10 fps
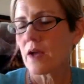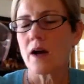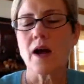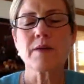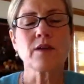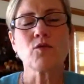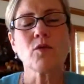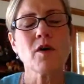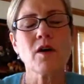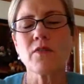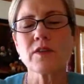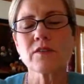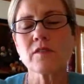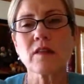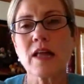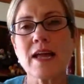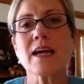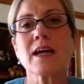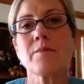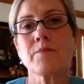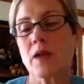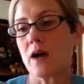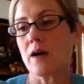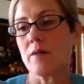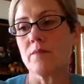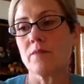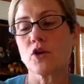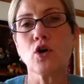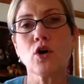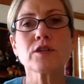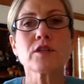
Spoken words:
I mean, this is like cooked